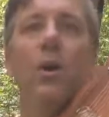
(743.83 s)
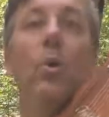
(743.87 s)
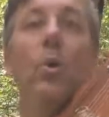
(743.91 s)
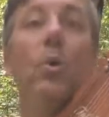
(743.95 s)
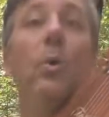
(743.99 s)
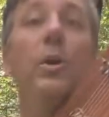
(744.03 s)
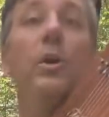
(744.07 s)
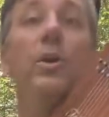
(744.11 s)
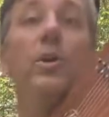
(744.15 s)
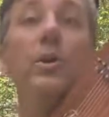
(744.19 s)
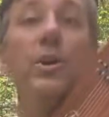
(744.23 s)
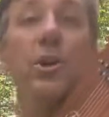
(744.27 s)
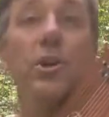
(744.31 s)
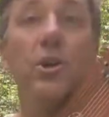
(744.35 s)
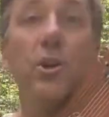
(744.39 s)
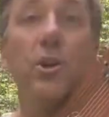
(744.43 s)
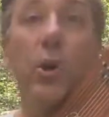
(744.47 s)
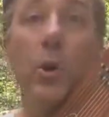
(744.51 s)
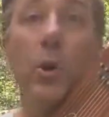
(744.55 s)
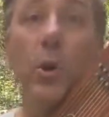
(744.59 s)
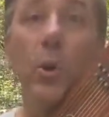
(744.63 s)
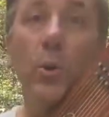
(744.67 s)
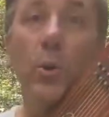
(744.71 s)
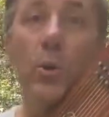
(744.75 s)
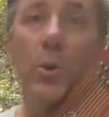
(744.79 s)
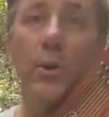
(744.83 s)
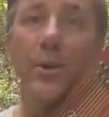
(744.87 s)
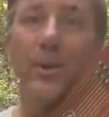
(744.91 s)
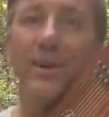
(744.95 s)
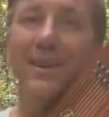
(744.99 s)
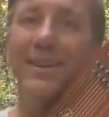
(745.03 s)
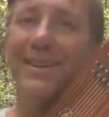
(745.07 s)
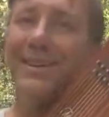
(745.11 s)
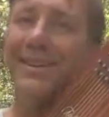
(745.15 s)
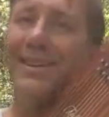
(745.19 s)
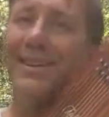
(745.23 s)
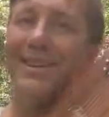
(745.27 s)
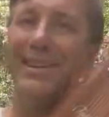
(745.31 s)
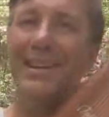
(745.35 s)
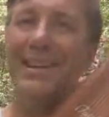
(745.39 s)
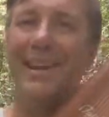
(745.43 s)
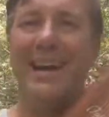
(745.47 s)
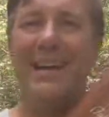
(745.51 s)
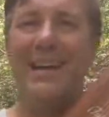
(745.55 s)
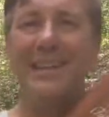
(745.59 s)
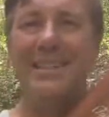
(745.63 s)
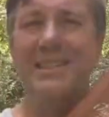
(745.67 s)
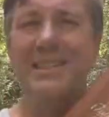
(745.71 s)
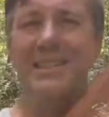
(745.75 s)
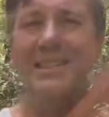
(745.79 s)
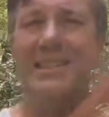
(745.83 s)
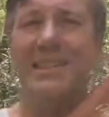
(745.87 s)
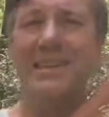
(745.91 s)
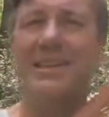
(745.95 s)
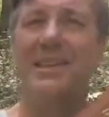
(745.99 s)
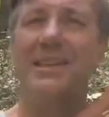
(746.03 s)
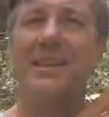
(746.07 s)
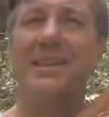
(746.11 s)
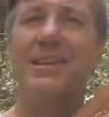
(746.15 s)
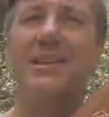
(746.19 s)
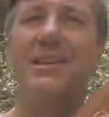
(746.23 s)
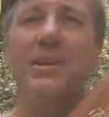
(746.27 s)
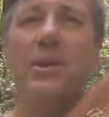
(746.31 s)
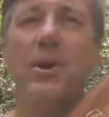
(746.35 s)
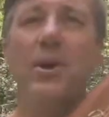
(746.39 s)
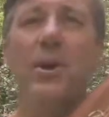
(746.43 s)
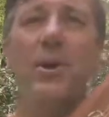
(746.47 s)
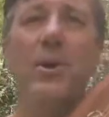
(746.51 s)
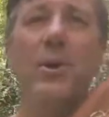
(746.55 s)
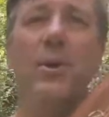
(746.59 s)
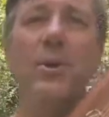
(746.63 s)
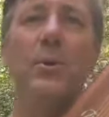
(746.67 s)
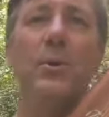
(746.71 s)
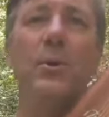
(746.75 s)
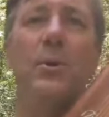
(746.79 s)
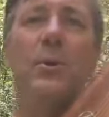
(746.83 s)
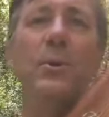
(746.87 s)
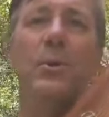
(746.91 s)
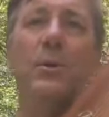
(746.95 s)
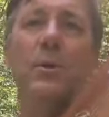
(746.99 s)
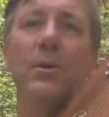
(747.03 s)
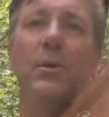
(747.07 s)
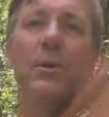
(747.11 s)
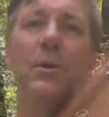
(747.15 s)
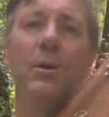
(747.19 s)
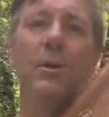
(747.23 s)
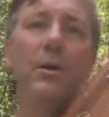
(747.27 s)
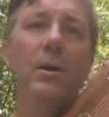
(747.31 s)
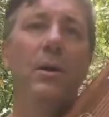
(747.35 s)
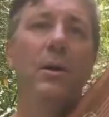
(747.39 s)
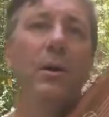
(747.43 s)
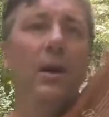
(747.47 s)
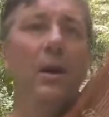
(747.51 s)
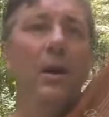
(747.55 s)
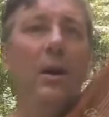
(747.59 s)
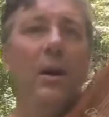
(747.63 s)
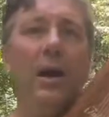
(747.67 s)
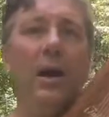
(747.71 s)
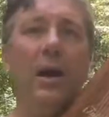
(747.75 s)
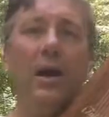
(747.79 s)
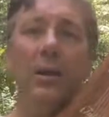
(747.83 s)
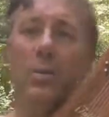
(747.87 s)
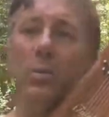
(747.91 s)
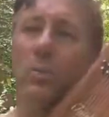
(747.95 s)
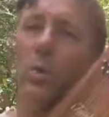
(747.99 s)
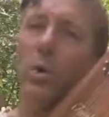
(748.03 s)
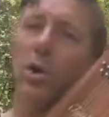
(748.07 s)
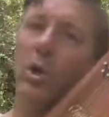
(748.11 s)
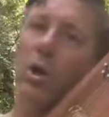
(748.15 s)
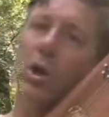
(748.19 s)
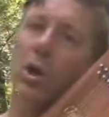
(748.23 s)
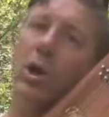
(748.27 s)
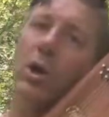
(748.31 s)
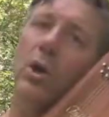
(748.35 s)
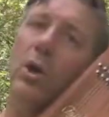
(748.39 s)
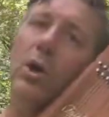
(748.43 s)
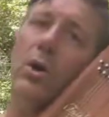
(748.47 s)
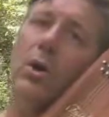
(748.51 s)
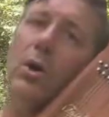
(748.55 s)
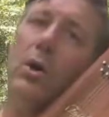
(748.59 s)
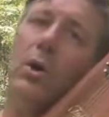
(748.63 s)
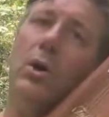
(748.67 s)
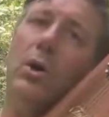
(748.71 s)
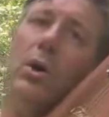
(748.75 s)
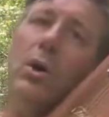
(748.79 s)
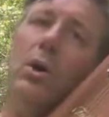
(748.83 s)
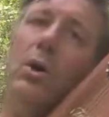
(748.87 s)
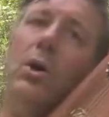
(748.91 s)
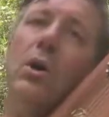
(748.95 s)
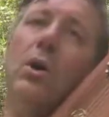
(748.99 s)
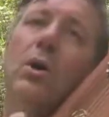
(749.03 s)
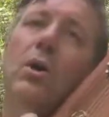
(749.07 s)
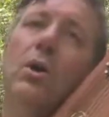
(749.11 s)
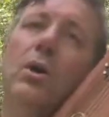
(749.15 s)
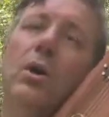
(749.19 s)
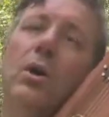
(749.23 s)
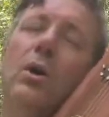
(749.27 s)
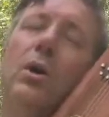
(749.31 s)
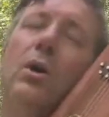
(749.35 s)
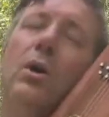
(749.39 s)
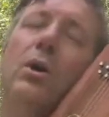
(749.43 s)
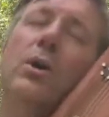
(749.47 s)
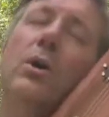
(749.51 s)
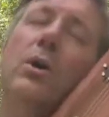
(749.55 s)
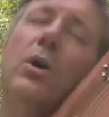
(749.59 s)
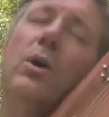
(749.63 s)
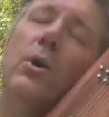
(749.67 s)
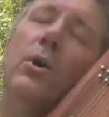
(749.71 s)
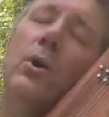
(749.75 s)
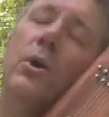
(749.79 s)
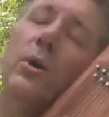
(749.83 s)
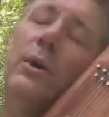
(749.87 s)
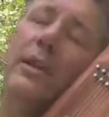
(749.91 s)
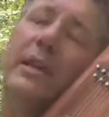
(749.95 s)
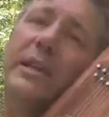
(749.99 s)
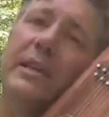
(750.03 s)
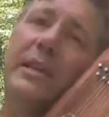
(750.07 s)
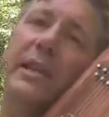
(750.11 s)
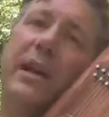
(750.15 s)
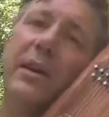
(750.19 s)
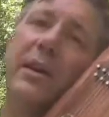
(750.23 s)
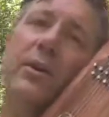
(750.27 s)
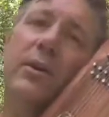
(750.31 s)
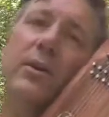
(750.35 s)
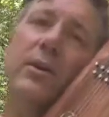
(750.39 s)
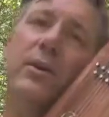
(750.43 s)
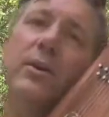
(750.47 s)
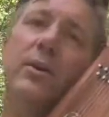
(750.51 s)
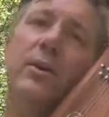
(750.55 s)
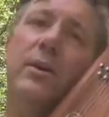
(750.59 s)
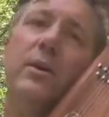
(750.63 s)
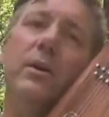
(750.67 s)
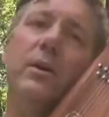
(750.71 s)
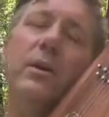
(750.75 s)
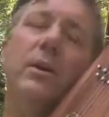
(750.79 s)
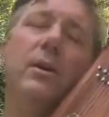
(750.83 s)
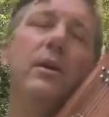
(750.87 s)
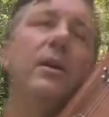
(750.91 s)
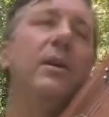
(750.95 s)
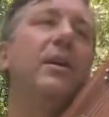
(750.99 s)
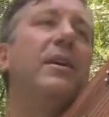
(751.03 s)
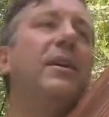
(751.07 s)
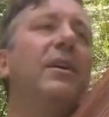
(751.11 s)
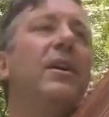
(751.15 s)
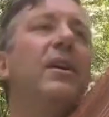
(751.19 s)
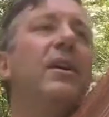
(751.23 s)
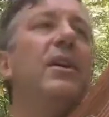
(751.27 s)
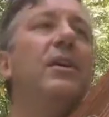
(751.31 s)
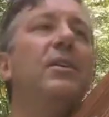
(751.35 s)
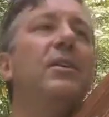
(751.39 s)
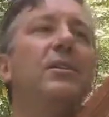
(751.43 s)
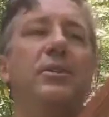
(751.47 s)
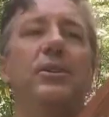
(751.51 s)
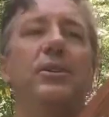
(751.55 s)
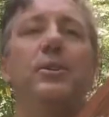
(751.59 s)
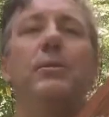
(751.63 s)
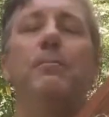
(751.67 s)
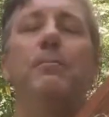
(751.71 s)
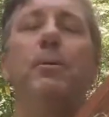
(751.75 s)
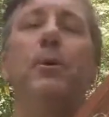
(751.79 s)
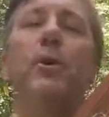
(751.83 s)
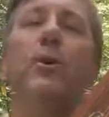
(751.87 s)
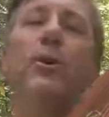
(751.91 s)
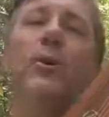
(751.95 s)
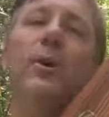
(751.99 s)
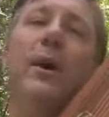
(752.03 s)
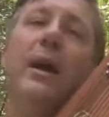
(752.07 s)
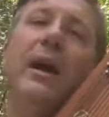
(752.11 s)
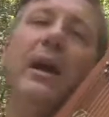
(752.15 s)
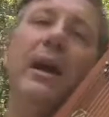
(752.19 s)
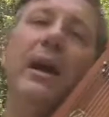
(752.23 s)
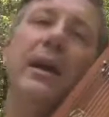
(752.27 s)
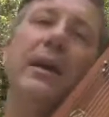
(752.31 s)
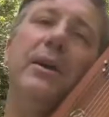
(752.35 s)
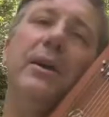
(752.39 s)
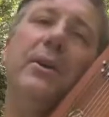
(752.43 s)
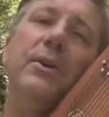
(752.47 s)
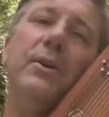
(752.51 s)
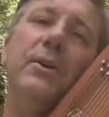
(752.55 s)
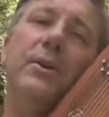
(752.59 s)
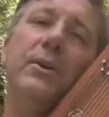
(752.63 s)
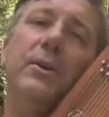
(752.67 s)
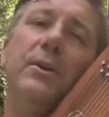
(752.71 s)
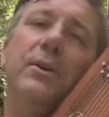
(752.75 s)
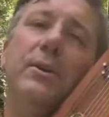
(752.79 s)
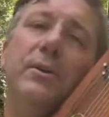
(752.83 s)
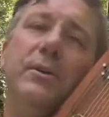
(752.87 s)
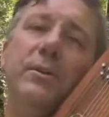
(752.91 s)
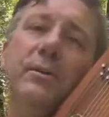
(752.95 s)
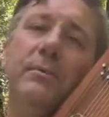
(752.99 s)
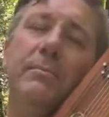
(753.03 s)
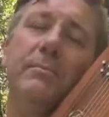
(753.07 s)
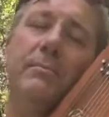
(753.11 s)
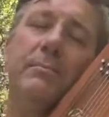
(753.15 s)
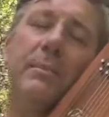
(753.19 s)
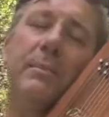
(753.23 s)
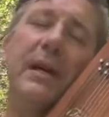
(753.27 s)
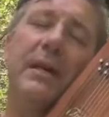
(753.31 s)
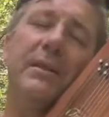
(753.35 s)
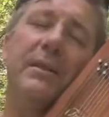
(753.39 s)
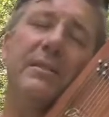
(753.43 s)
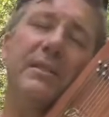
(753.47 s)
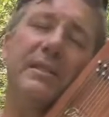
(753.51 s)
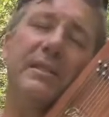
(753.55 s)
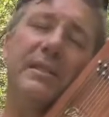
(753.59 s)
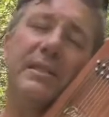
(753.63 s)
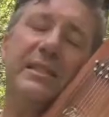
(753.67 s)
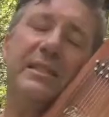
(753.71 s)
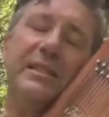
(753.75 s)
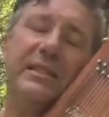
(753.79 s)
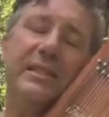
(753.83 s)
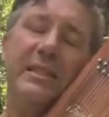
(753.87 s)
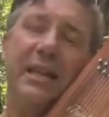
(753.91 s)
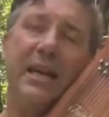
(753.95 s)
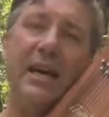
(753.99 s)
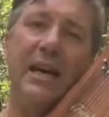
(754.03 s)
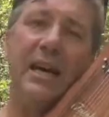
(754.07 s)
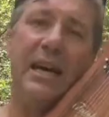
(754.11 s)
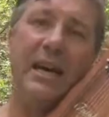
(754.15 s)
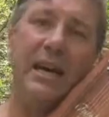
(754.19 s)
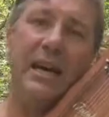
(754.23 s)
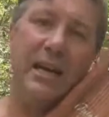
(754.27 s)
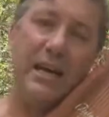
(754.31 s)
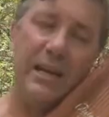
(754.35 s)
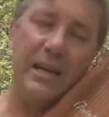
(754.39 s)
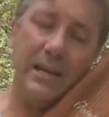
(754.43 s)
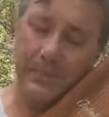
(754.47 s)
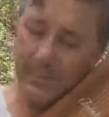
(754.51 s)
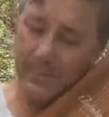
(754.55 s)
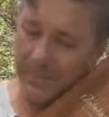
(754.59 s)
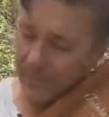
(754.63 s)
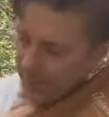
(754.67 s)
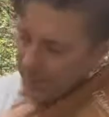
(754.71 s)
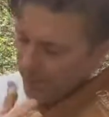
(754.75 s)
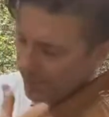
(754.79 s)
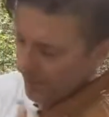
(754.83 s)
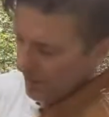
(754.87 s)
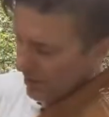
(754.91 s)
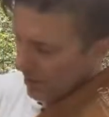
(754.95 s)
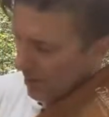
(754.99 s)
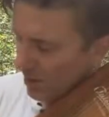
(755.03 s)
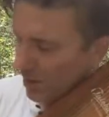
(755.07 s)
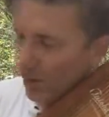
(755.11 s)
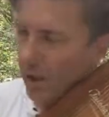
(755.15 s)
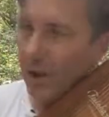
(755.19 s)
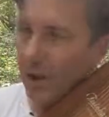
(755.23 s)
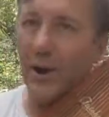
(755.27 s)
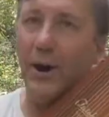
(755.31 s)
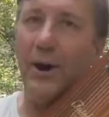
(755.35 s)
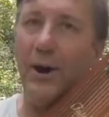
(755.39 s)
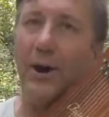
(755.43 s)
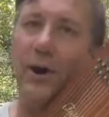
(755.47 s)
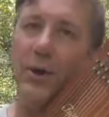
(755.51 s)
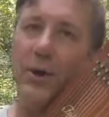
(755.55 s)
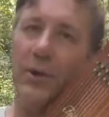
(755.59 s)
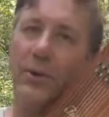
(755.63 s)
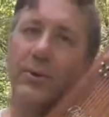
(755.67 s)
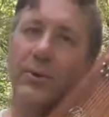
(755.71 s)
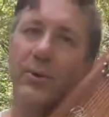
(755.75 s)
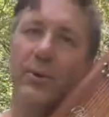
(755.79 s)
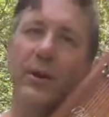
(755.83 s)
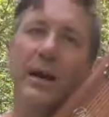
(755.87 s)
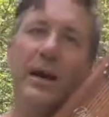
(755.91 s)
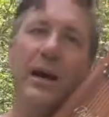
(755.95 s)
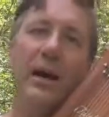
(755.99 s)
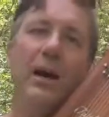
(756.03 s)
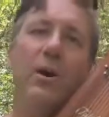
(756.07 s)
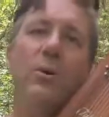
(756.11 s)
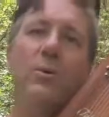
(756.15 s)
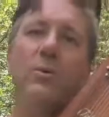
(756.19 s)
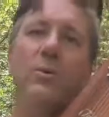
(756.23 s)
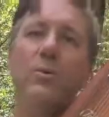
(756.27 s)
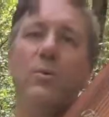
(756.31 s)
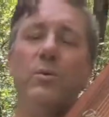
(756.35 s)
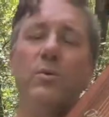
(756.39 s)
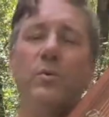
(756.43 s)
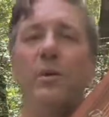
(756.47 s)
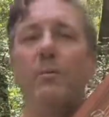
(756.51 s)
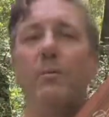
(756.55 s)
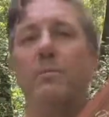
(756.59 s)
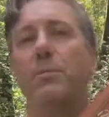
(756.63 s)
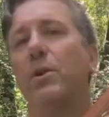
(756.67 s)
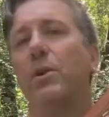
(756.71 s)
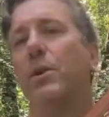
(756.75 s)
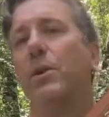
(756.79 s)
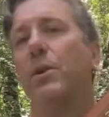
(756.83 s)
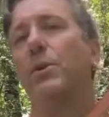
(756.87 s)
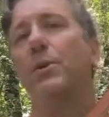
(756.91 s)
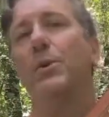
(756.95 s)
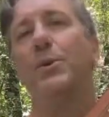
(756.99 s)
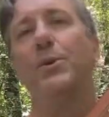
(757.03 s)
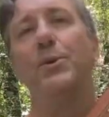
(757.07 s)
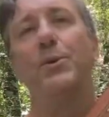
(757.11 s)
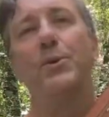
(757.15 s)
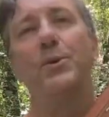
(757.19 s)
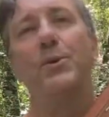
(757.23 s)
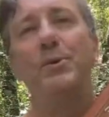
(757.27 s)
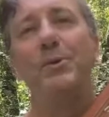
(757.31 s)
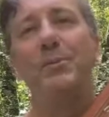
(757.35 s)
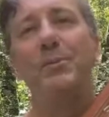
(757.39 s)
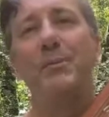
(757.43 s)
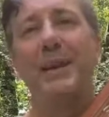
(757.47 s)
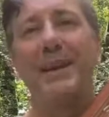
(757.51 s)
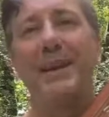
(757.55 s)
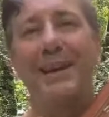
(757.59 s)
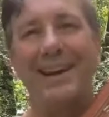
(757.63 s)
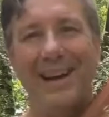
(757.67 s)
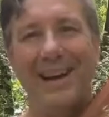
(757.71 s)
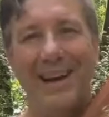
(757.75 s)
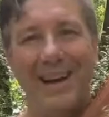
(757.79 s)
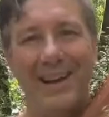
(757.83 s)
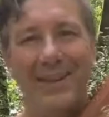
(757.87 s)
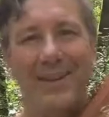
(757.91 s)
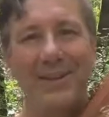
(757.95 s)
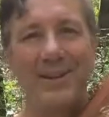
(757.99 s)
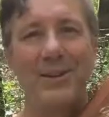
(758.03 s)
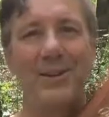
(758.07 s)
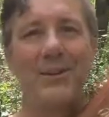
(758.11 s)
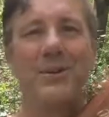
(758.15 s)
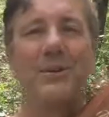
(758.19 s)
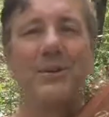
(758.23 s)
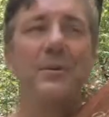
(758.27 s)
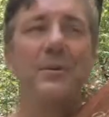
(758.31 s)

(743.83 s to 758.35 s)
Will you go, lassie, go? And we'll all go together to pull wild mountain thyme all around the blooming heather.